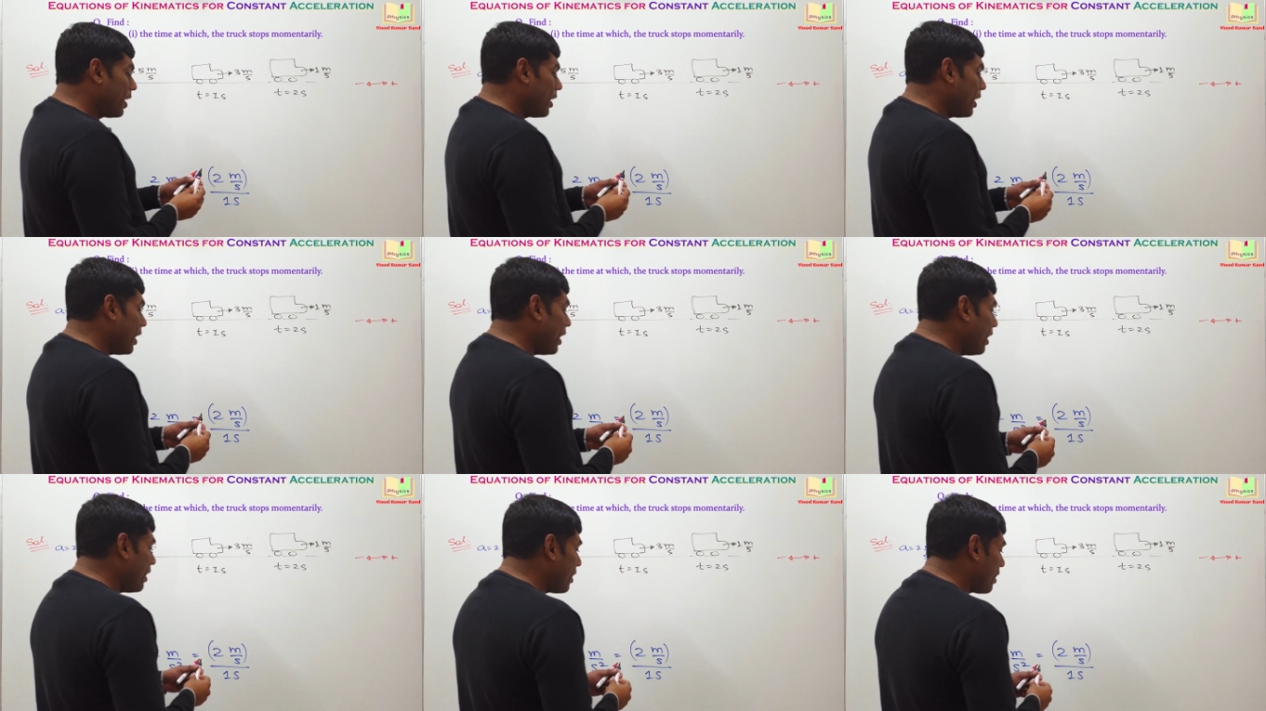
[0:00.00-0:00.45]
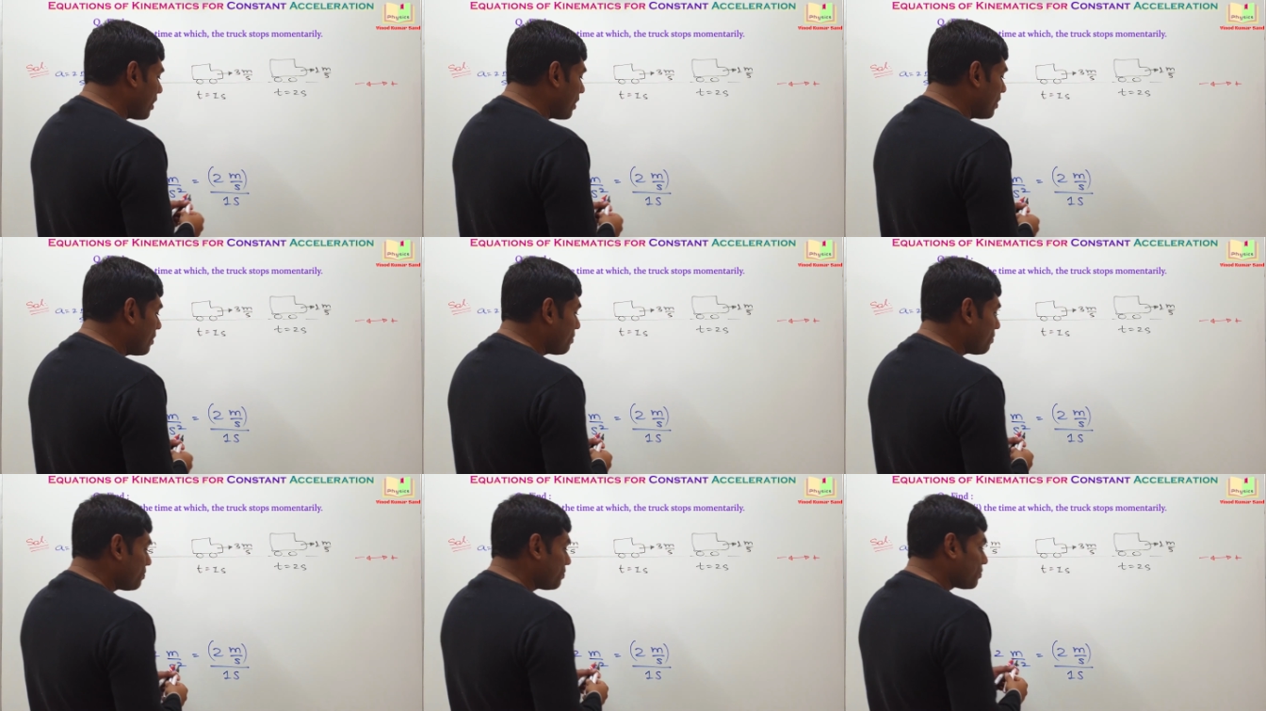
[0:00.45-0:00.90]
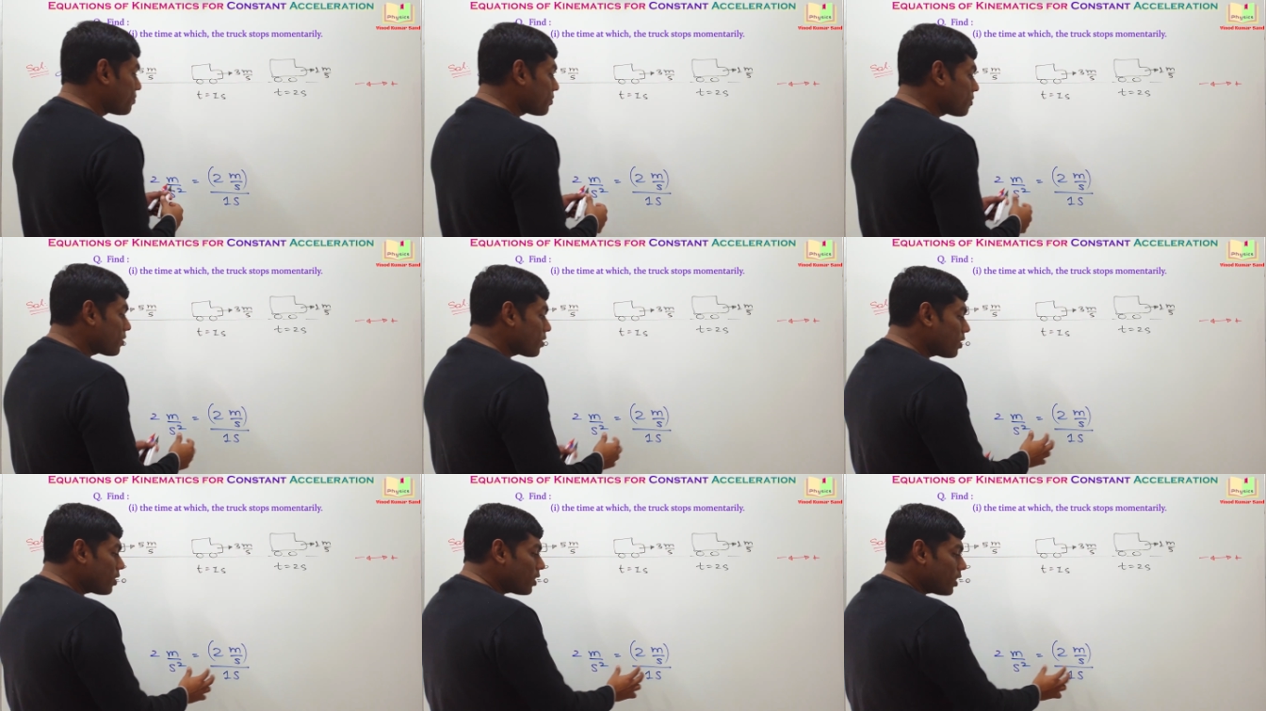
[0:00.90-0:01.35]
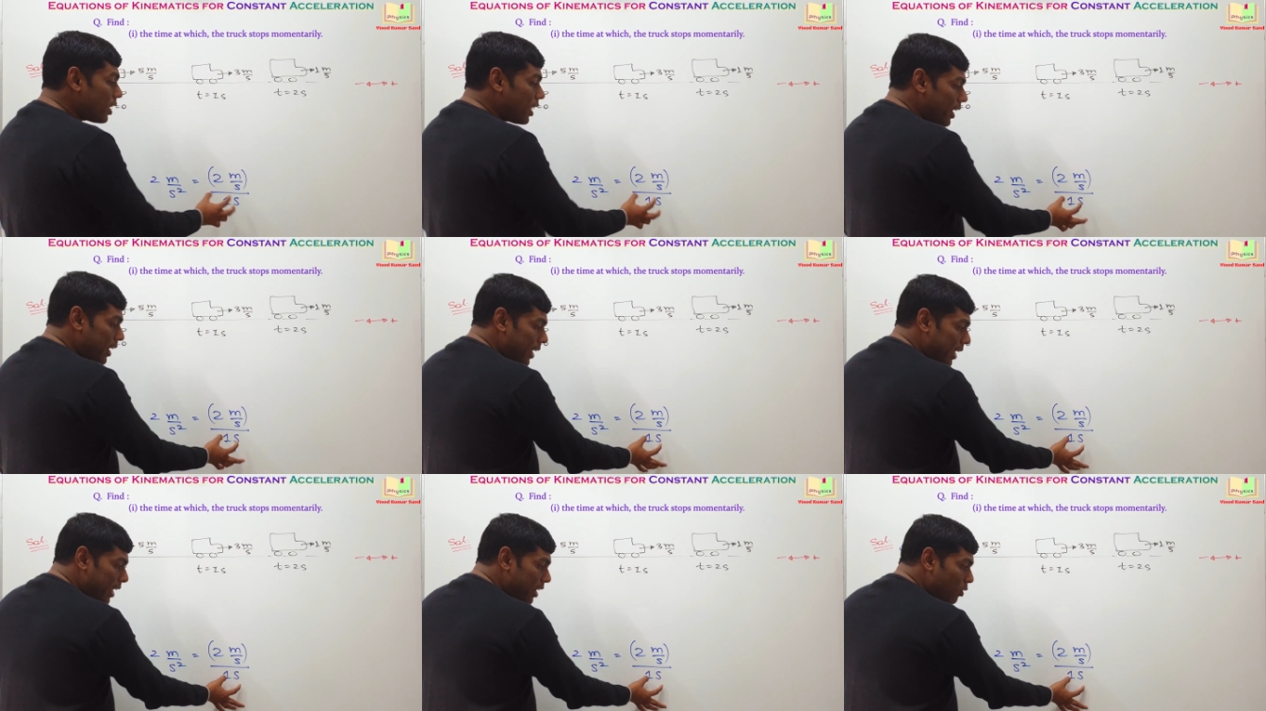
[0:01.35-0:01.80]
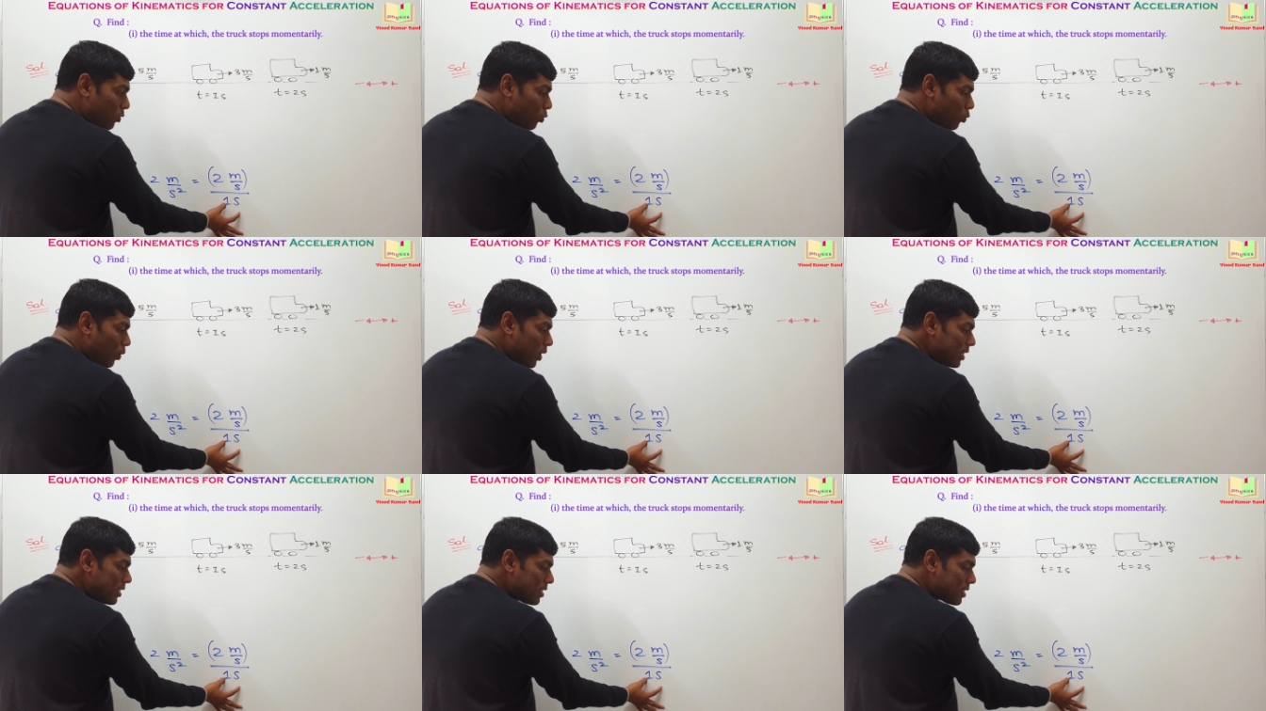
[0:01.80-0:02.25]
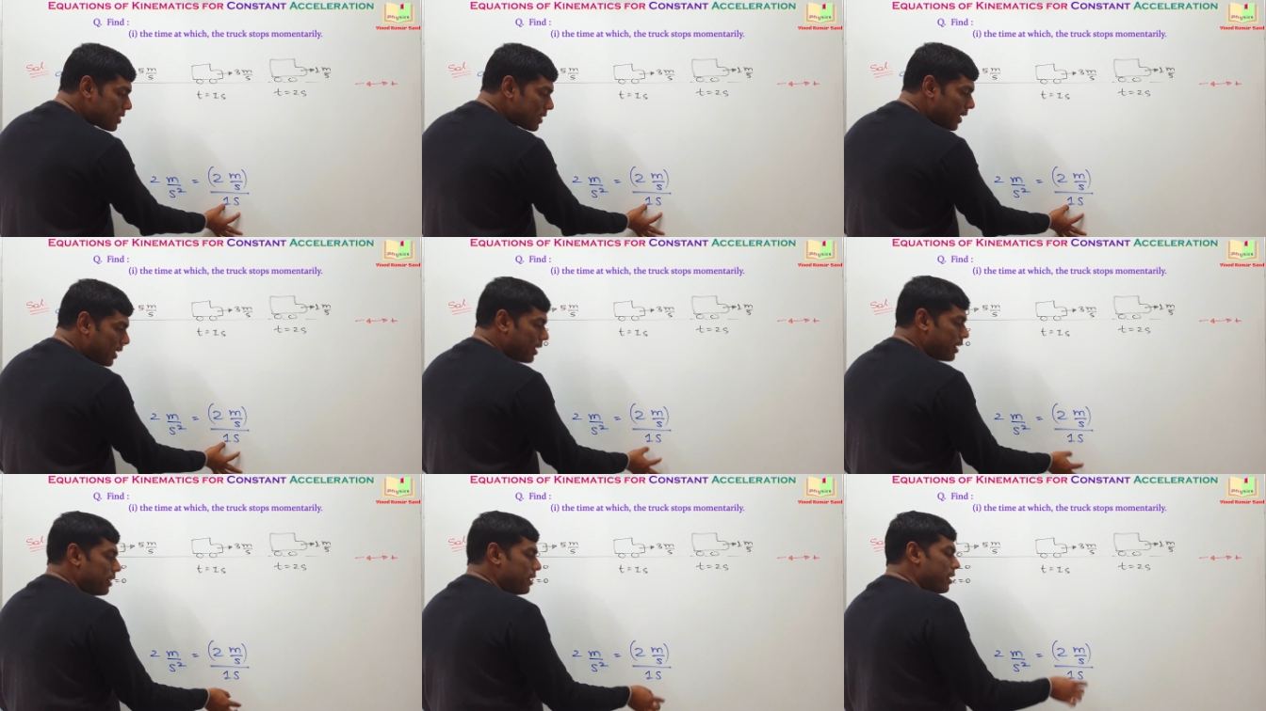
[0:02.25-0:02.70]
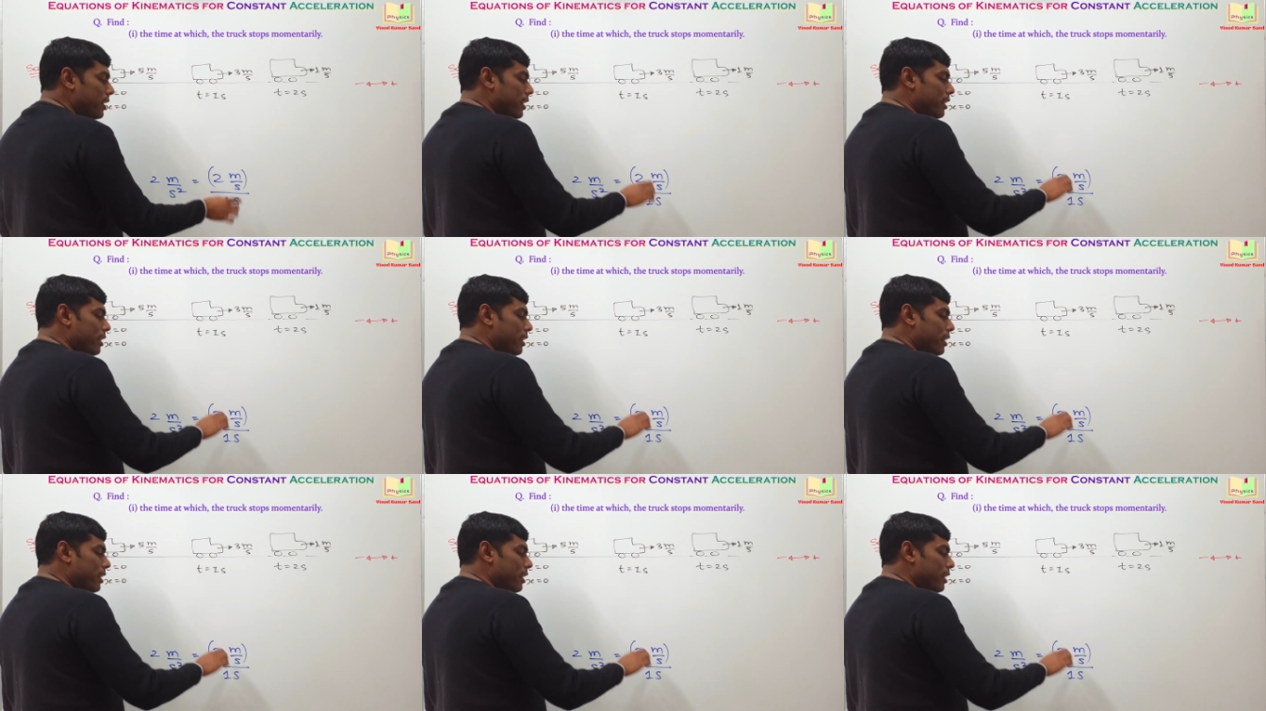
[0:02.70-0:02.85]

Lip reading: And in 1 second,